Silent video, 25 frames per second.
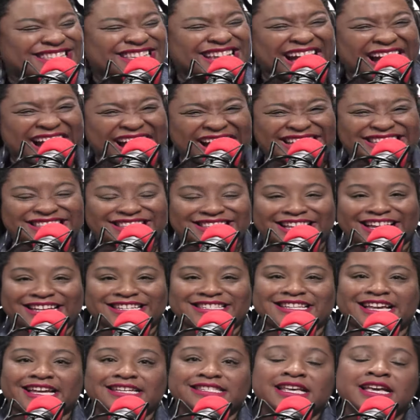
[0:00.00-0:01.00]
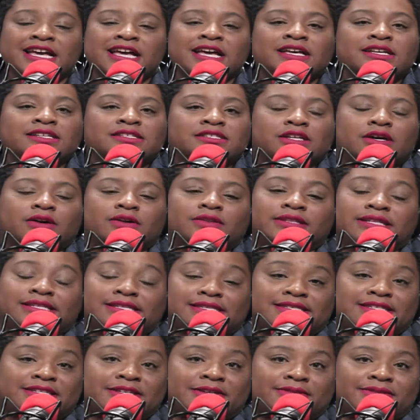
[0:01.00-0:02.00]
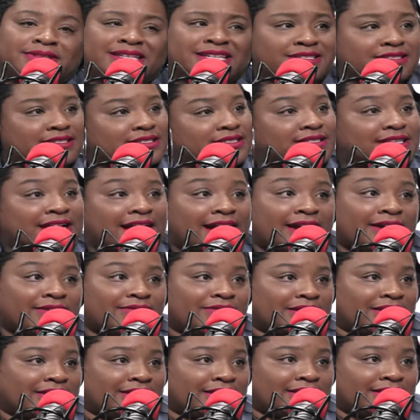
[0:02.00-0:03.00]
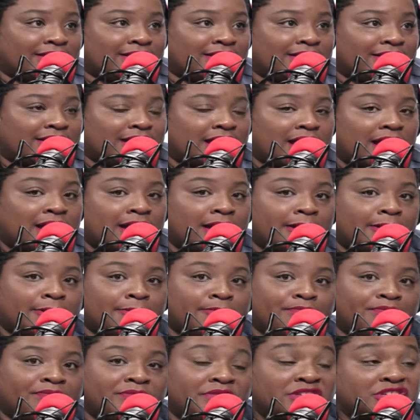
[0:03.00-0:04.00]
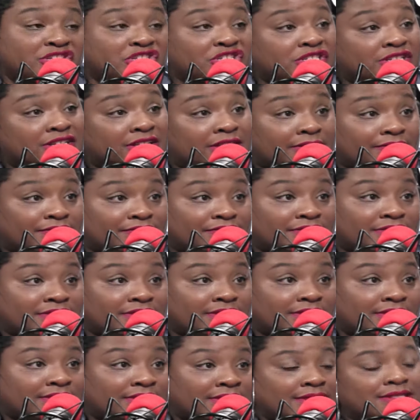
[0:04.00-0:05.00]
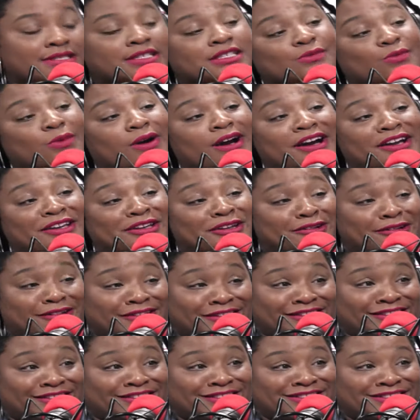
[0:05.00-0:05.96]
Nice, nice, nice. So listen, let's just dive in. The shift. This is why you're here.